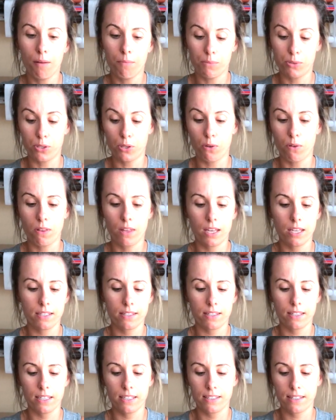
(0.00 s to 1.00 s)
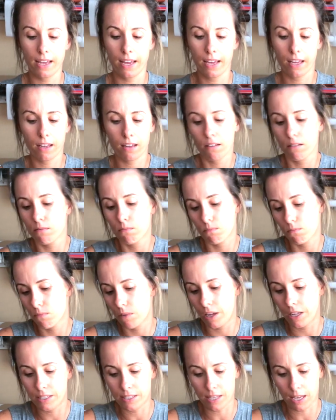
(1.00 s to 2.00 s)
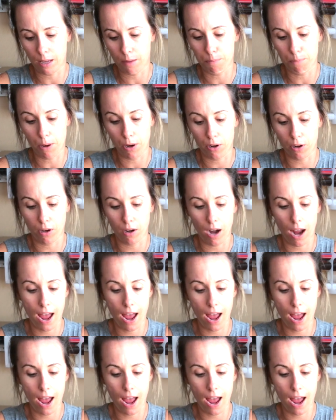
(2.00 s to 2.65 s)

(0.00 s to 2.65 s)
So this is like, it's like butter.